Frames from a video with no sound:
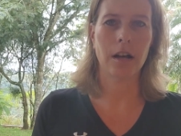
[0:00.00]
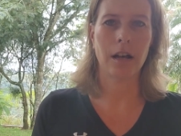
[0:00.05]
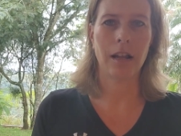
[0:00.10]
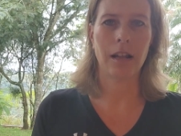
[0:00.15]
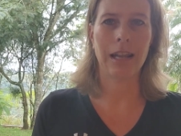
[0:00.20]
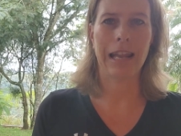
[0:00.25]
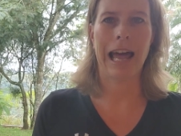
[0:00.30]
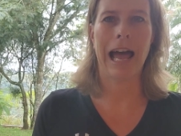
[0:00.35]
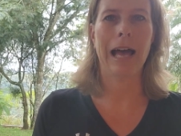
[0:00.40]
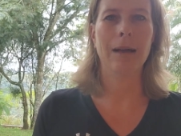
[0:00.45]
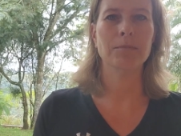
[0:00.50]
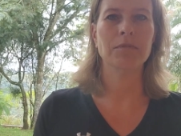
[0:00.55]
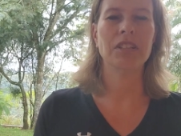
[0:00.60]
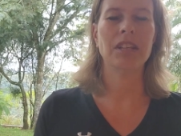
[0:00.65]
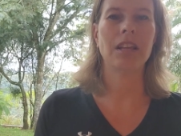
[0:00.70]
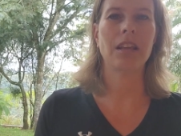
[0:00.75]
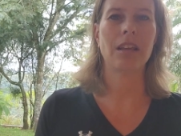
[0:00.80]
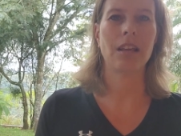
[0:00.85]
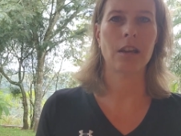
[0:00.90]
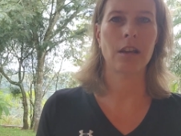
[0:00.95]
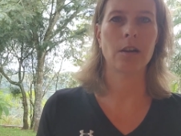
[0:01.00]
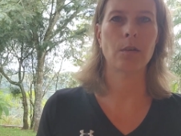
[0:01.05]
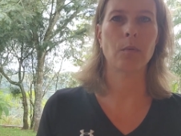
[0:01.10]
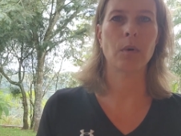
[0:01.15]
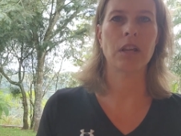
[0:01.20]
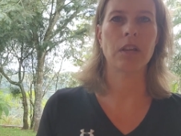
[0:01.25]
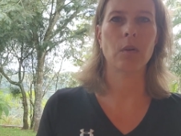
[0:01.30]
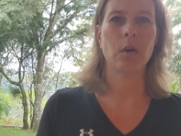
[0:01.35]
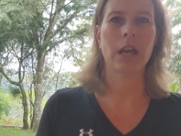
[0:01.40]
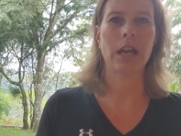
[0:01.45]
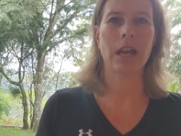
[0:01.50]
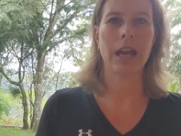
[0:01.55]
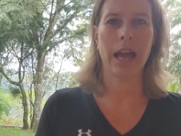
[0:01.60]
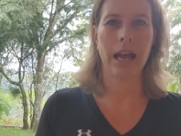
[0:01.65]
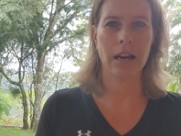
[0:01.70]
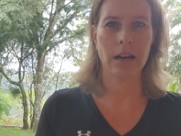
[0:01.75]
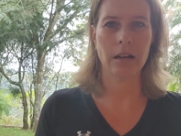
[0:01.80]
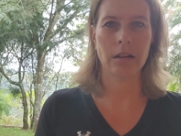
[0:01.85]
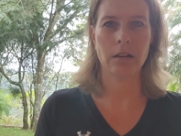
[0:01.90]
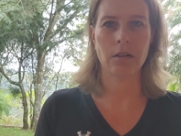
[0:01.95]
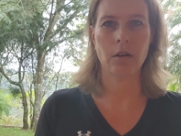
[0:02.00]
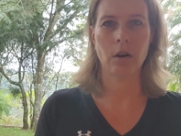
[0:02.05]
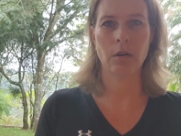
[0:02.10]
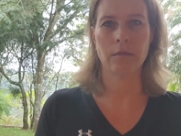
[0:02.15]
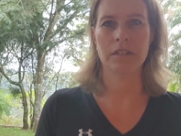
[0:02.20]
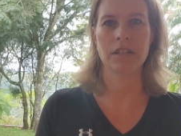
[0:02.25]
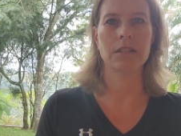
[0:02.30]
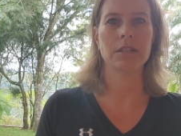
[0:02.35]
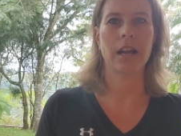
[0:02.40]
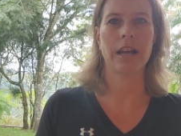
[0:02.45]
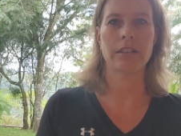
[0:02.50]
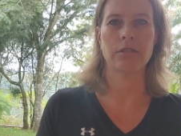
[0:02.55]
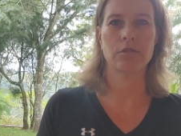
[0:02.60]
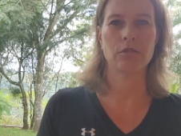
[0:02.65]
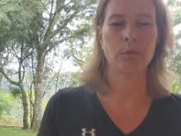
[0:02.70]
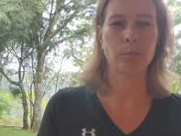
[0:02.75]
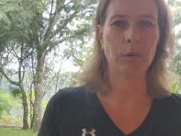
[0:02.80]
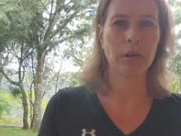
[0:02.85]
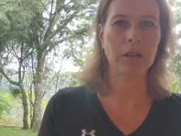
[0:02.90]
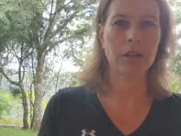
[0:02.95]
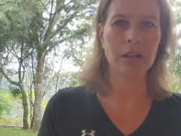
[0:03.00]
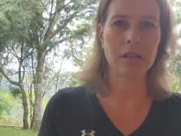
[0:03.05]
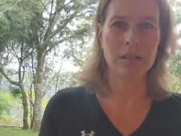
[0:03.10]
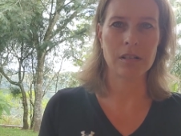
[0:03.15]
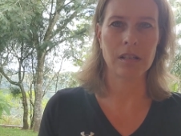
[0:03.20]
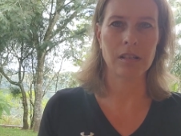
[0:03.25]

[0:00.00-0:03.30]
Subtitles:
labs here where you can get a COVID test super easy.